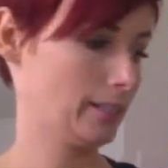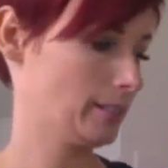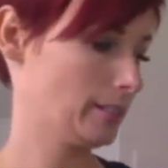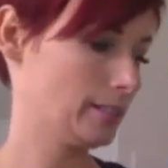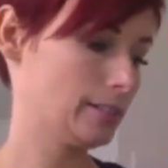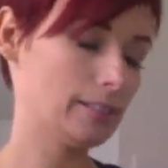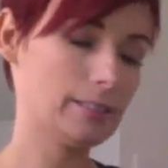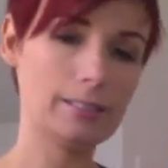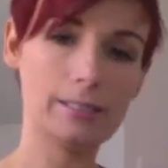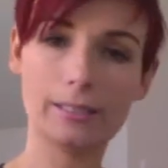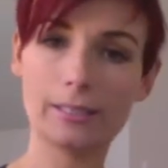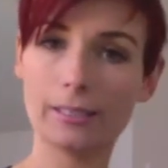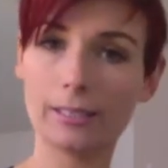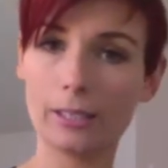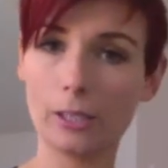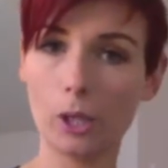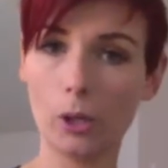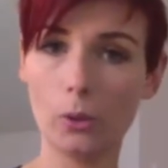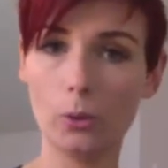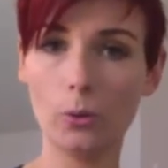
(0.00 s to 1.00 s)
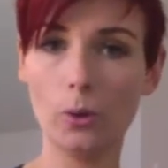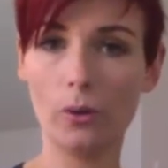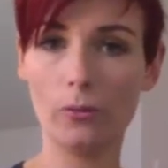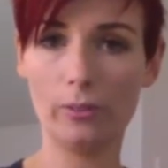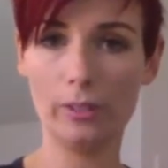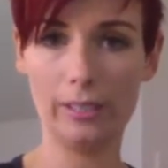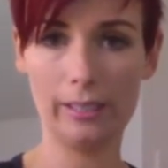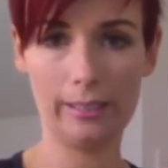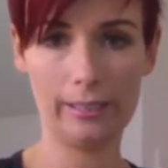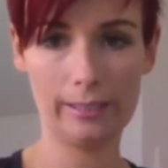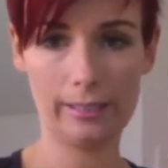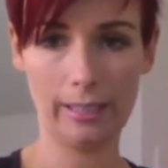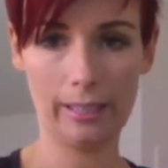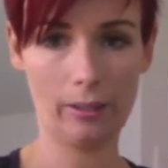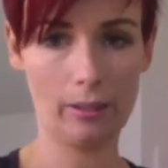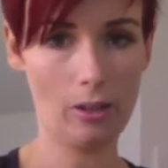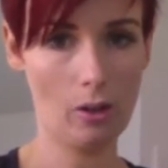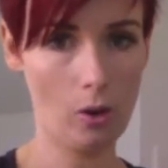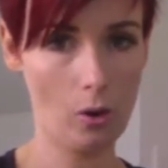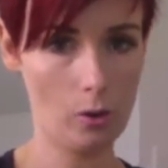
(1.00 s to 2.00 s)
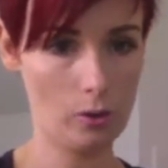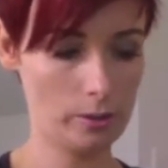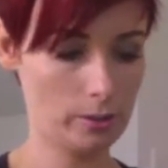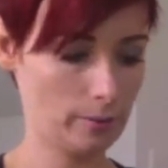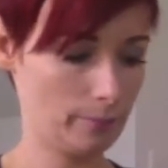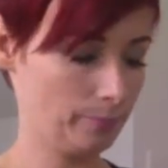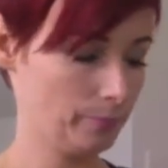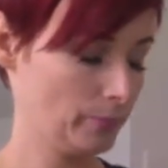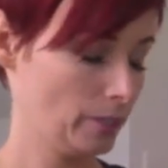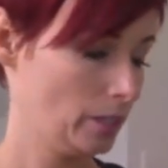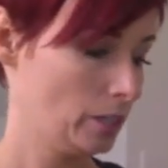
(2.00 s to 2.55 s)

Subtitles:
because this is slow releasing. Awesome.